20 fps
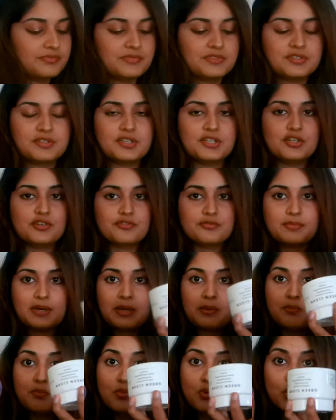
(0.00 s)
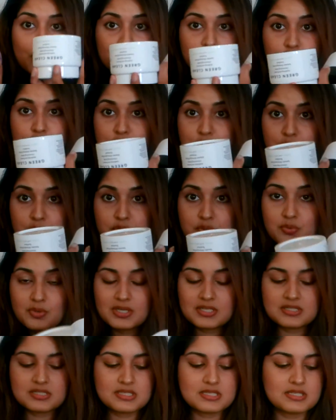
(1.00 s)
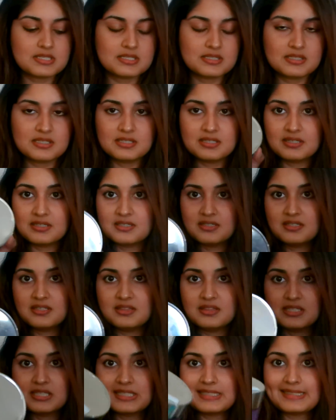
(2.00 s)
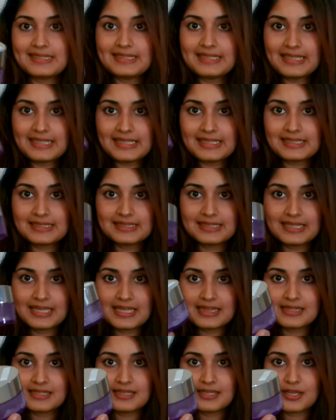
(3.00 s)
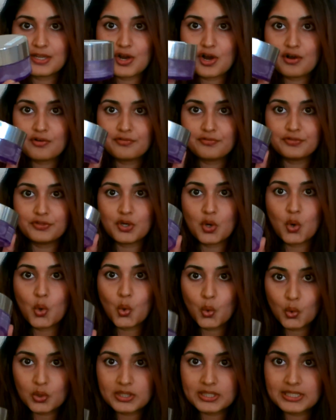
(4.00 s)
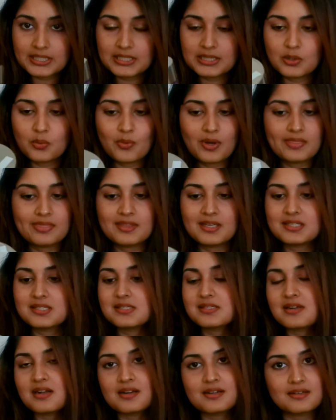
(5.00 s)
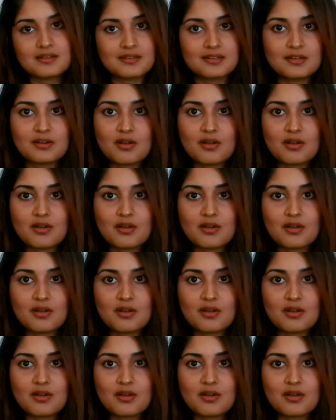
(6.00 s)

three of my most used ones the Clinique take the day off the oldie the one that started it